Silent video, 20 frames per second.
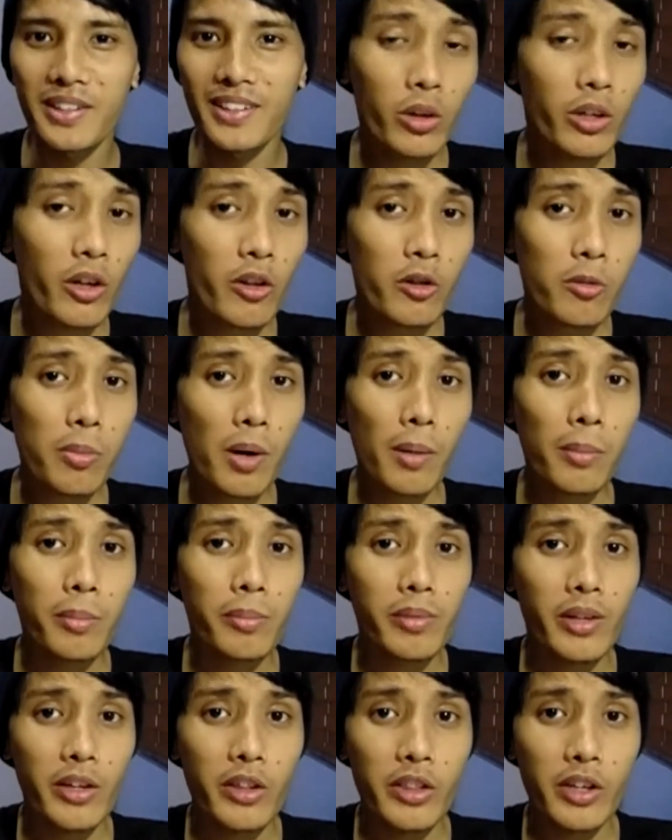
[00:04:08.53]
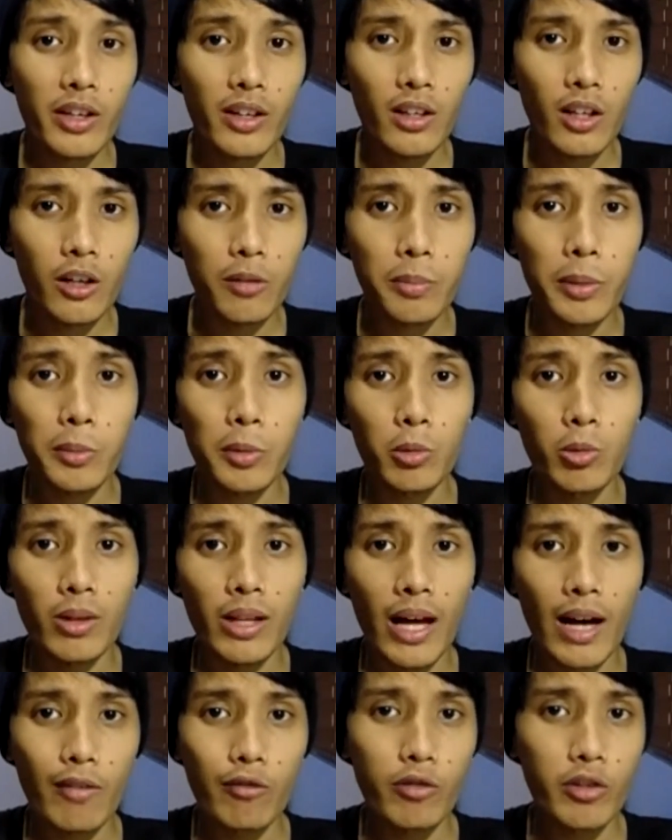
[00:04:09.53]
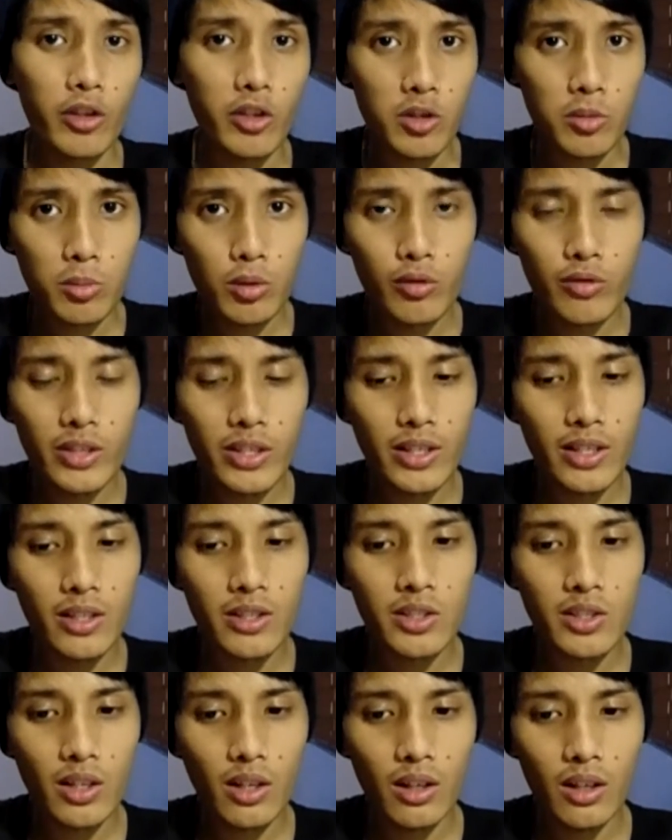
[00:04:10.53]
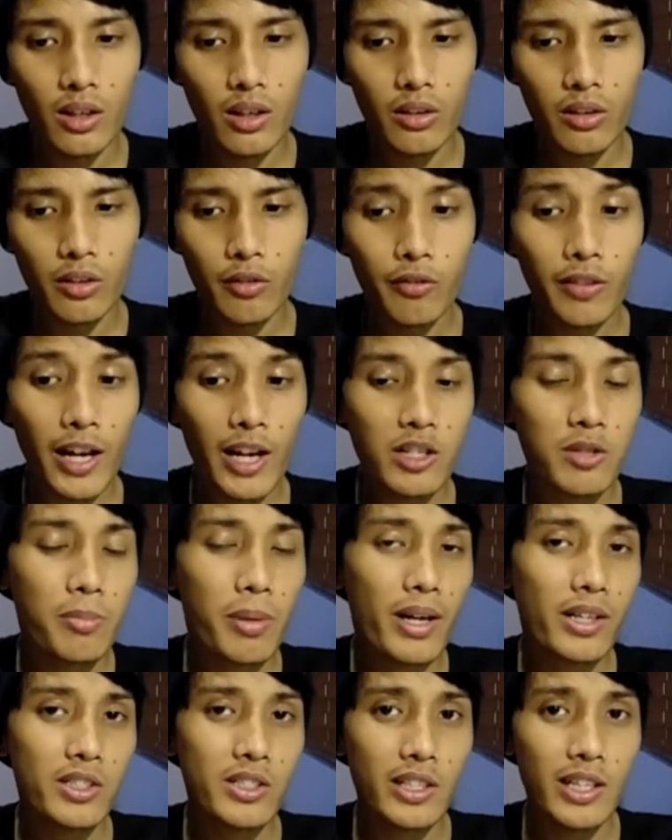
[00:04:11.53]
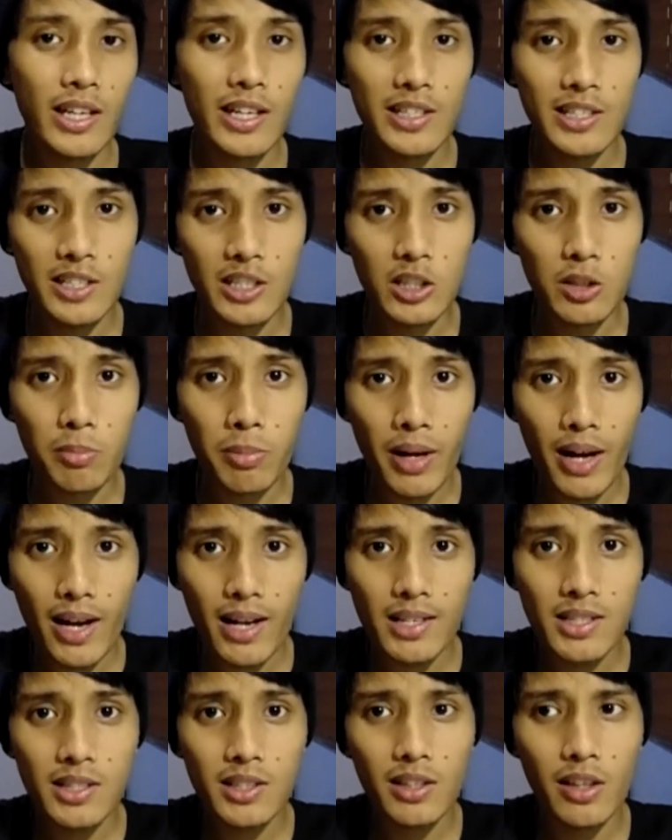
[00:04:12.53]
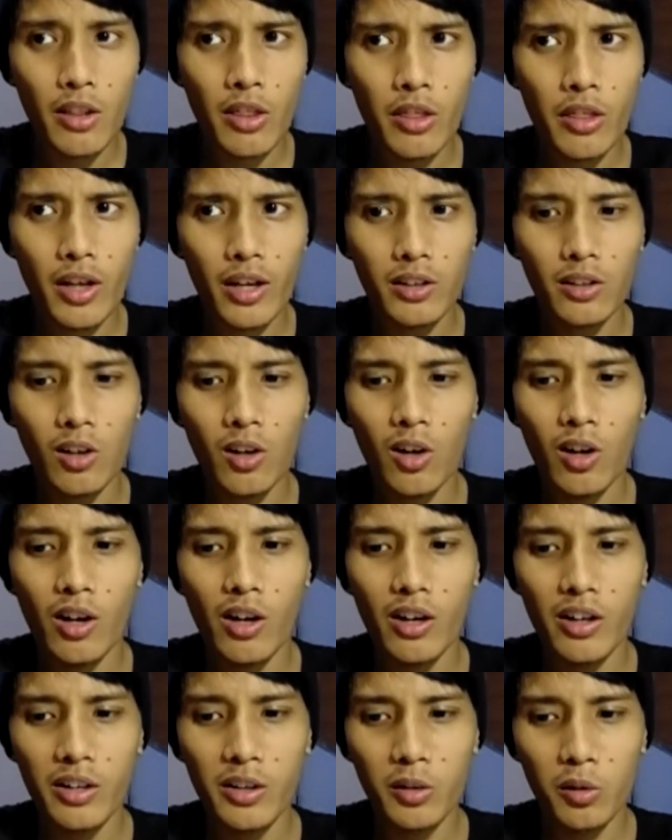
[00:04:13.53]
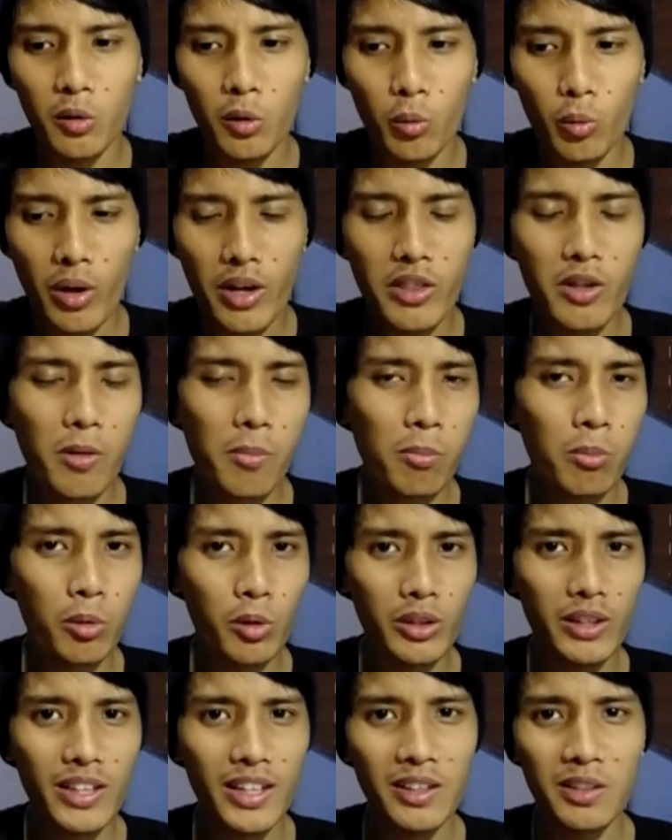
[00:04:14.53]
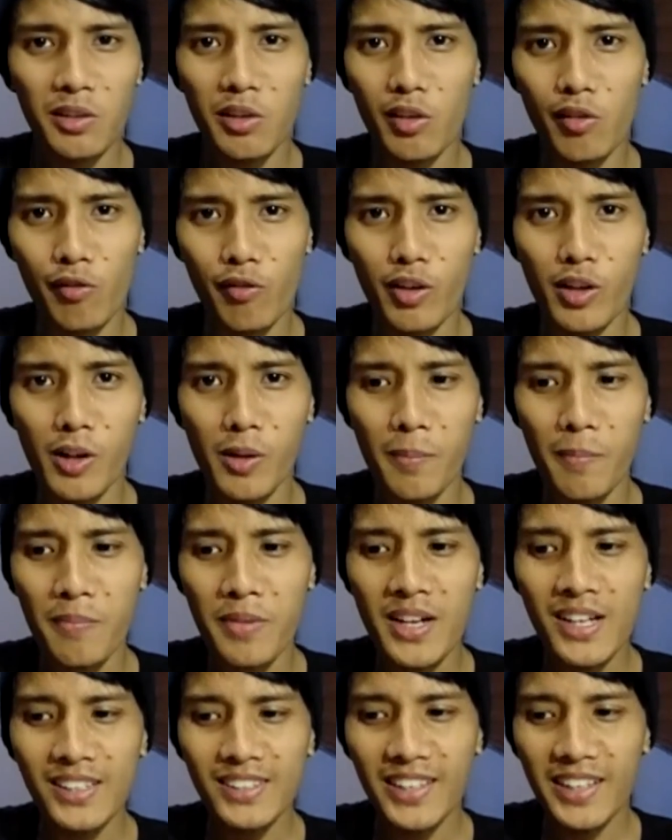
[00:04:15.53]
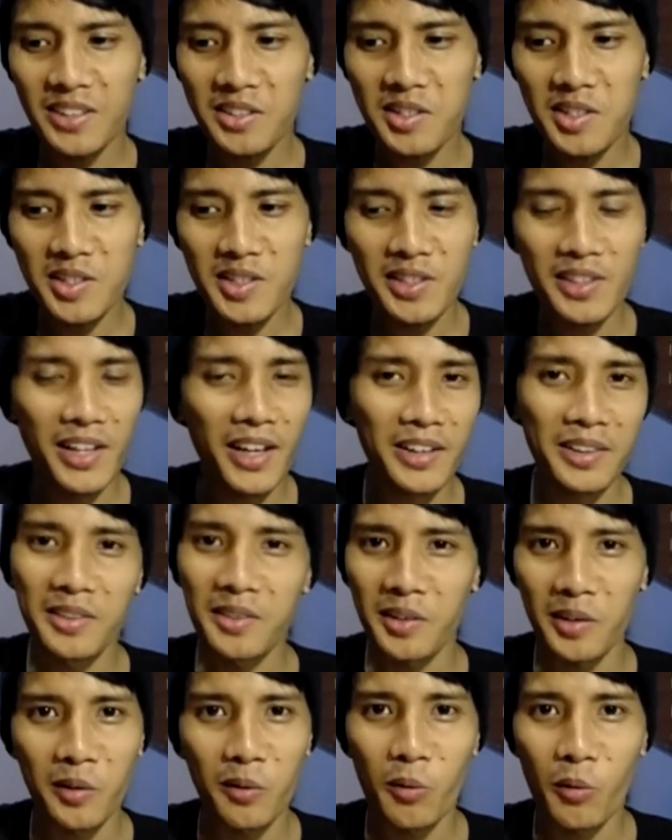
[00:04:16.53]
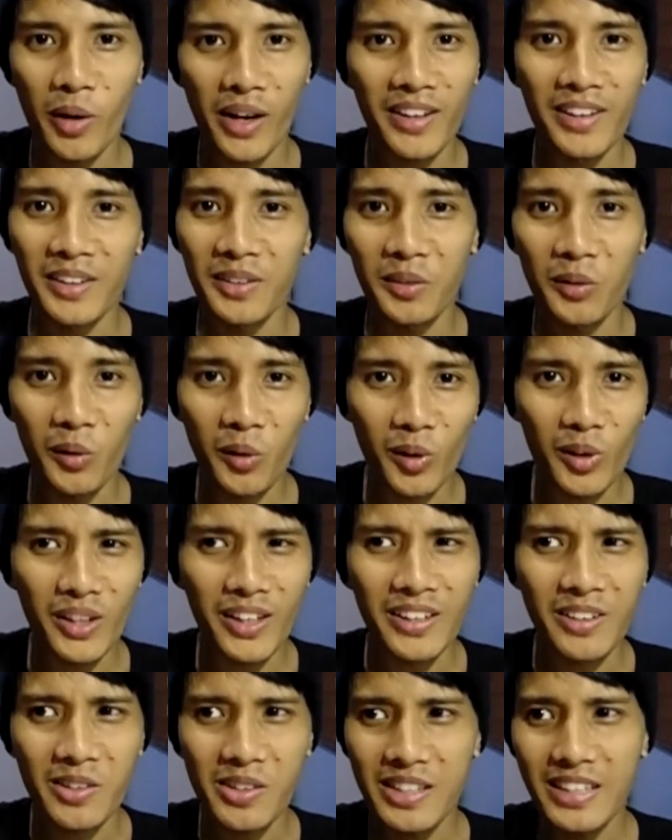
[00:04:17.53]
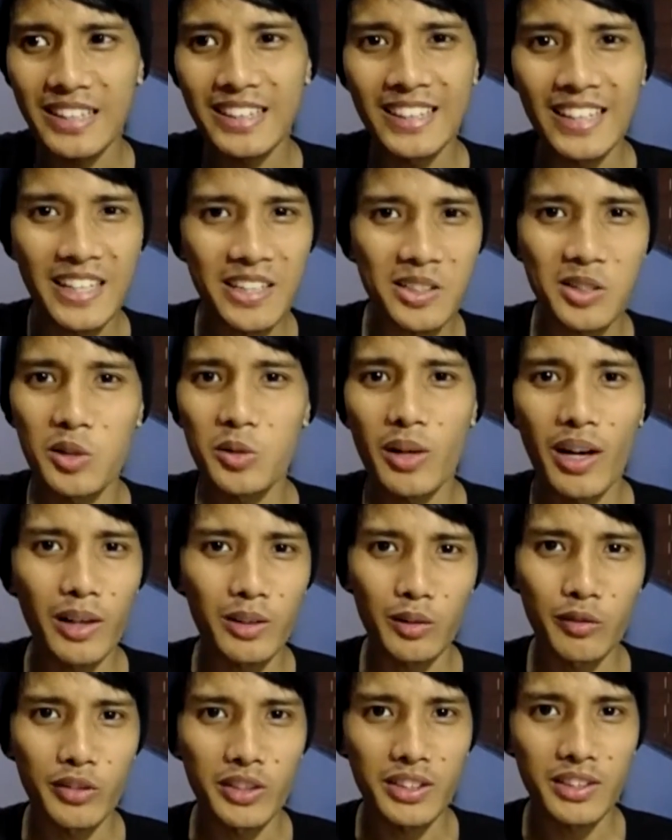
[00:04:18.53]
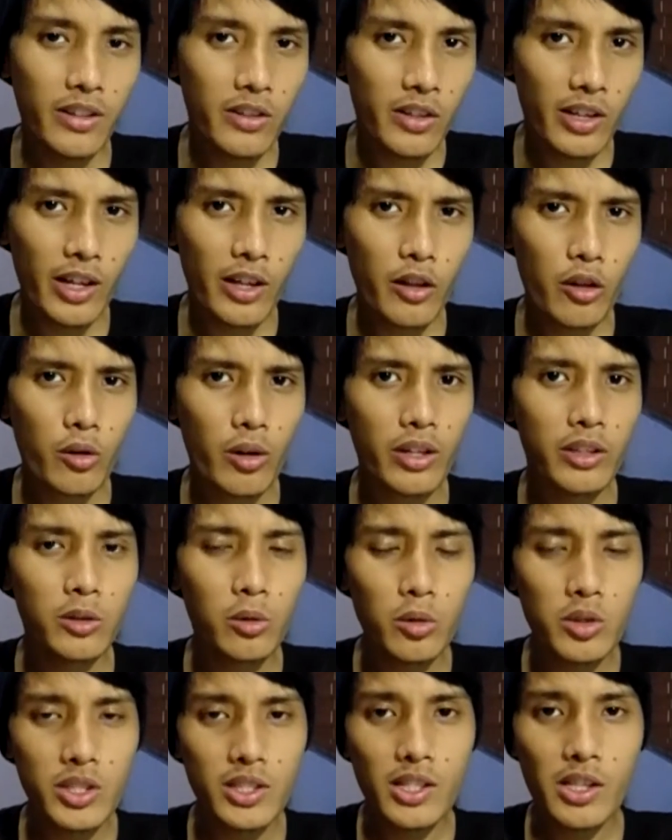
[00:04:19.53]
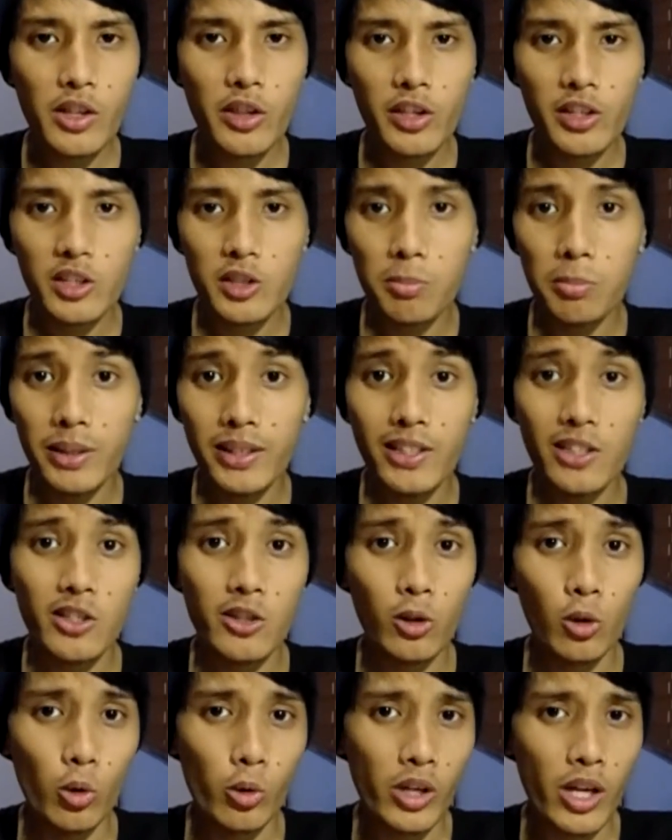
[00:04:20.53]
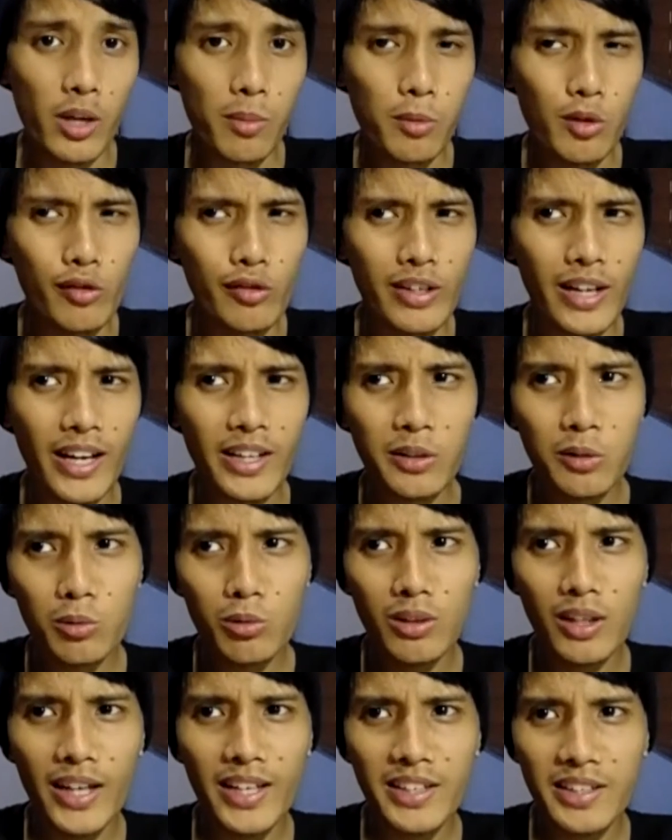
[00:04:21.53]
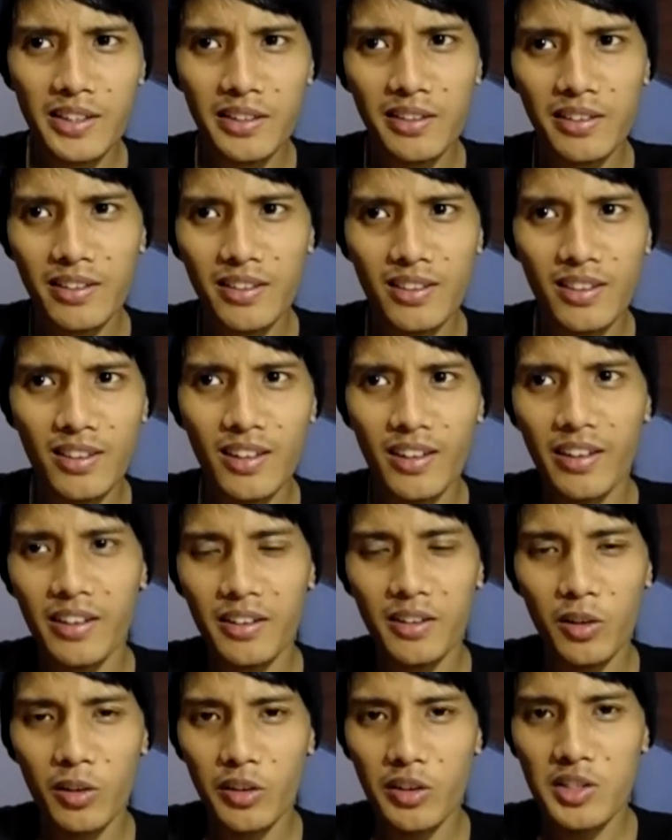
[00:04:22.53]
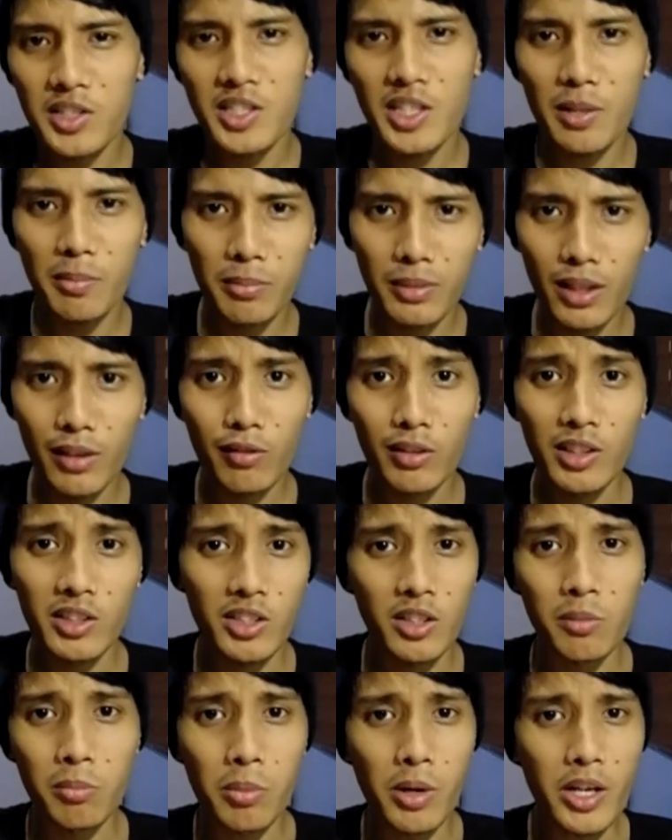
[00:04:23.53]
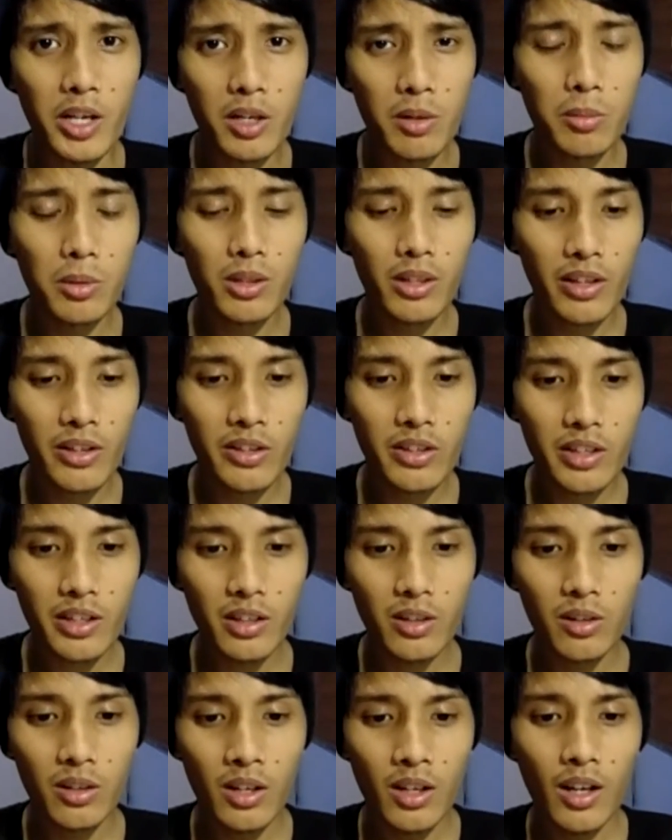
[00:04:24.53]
One other problem that I think a lot of people will have with this movie is the flashbacks to Casey's past that are, you know, the way they're put into the film, it's just not done well at all and really takes you out of it. In the end, though, I do still think Split is an okay movie. I do like it, like, on the same level as Unbreakable, I think.